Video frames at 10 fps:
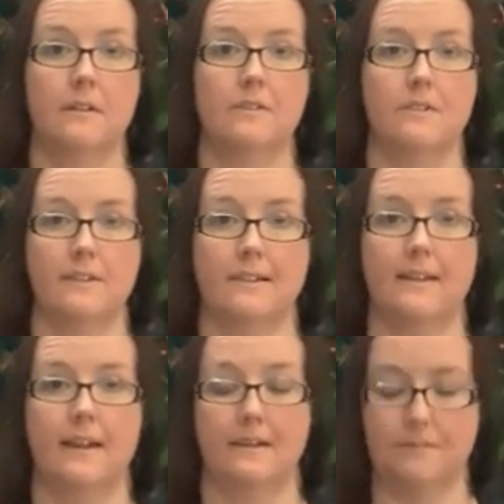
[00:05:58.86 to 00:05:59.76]
just
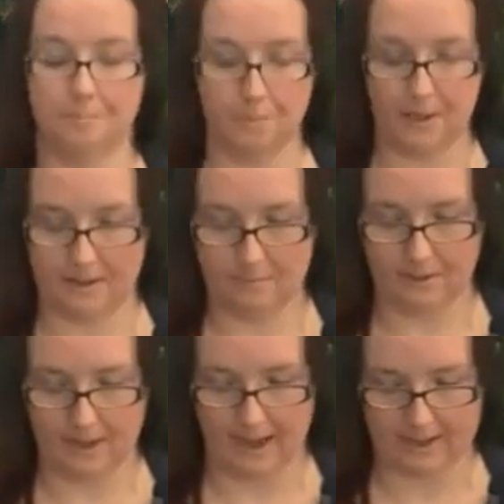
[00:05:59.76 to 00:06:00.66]
kind of plain
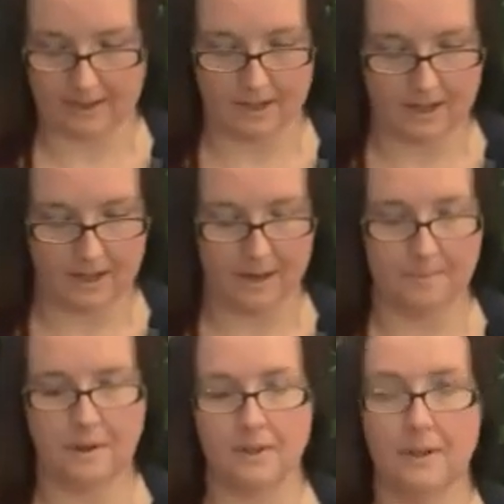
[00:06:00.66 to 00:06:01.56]
black.
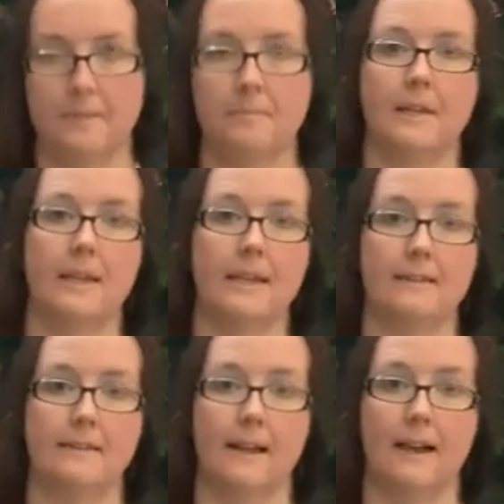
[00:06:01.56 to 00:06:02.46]
American
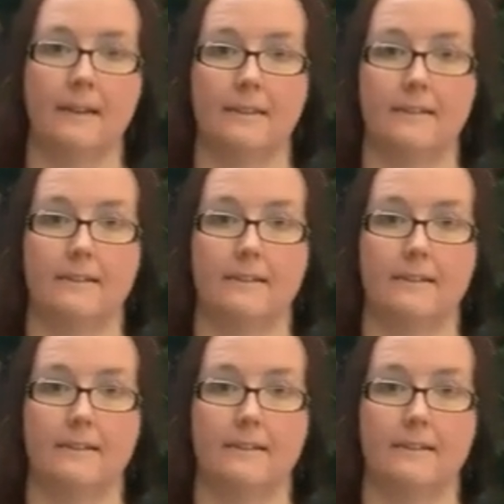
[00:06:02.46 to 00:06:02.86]
Mickey's Alice